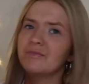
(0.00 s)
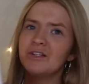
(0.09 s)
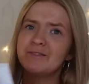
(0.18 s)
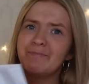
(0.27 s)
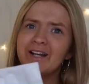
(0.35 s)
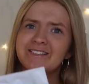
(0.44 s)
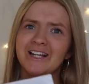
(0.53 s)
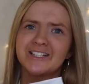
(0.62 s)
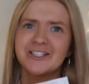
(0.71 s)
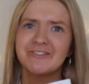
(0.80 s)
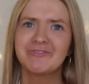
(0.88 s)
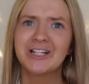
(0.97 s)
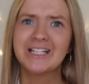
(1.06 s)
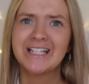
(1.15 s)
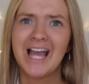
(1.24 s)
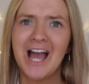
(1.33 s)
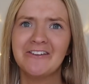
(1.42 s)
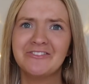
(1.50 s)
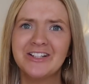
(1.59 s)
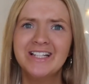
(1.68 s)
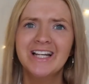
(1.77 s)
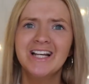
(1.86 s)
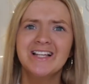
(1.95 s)
This bag's actually really
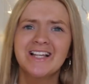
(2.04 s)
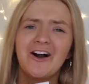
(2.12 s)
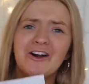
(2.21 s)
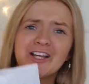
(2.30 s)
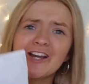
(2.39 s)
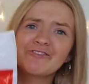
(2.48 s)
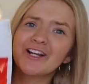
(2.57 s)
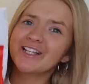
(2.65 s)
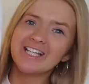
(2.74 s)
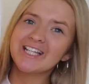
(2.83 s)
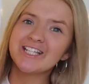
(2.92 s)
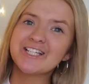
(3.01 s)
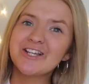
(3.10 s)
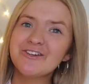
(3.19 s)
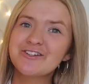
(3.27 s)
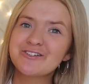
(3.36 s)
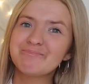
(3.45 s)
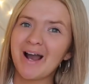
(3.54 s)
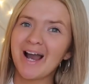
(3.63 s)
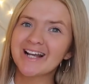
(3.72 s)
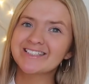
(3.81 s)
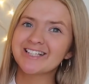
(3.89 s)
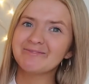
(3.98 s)
heavy. I got like a really huge
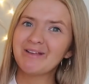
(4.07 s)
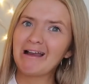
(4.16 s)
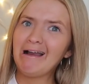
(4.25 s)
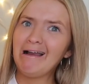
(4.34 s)
bag so I'm like,